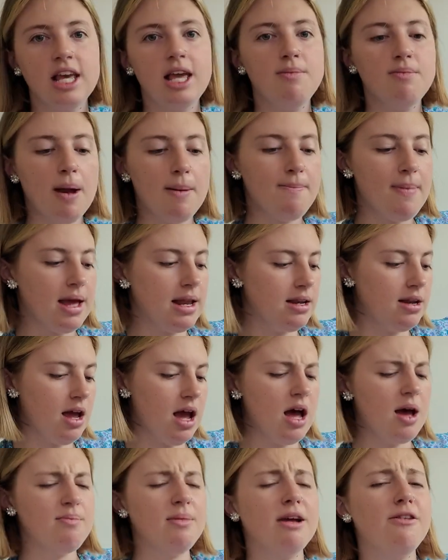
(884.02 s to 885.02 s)
to keep my
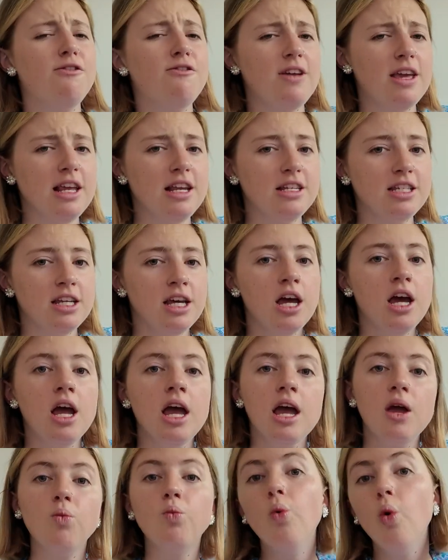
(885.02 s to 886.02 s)
feet
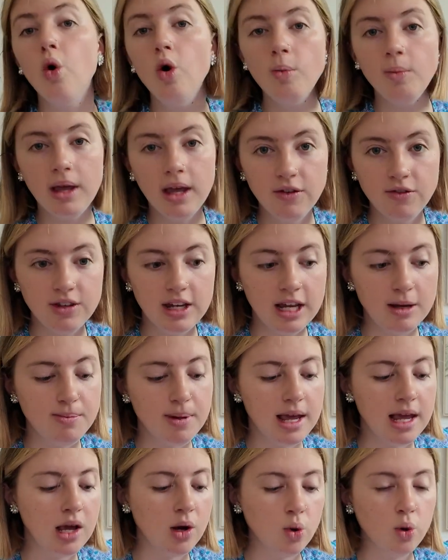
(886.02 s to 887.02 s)
warm if need
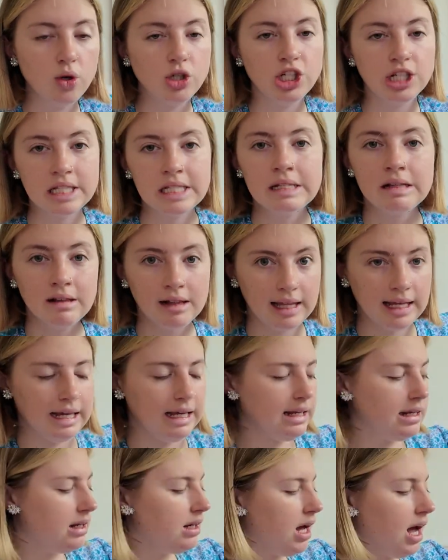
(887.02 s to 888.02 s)
be, or just
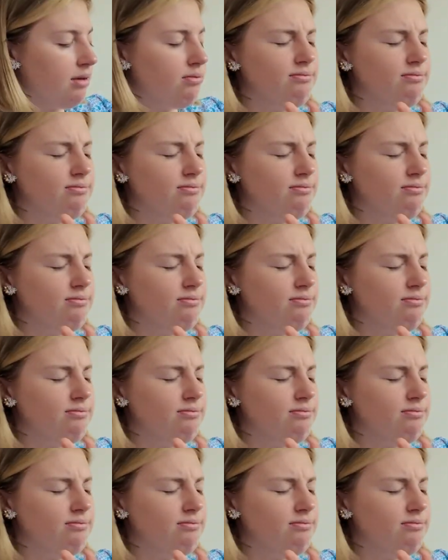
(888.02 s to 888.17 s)
clean.